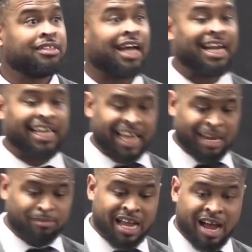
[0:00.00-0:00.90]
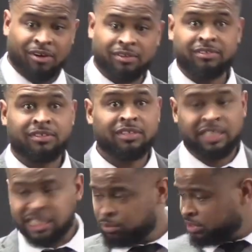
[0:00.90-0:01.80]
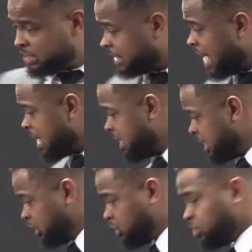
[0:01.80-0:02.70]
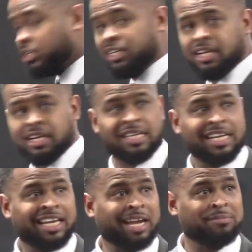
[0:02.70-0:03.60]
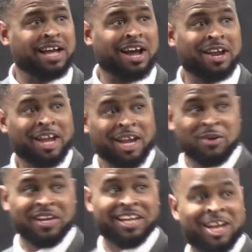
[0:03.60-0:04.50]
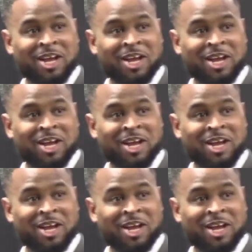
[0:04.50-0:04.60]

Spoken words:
And he came down. He was sat, he stood, then he came down. You know what he did?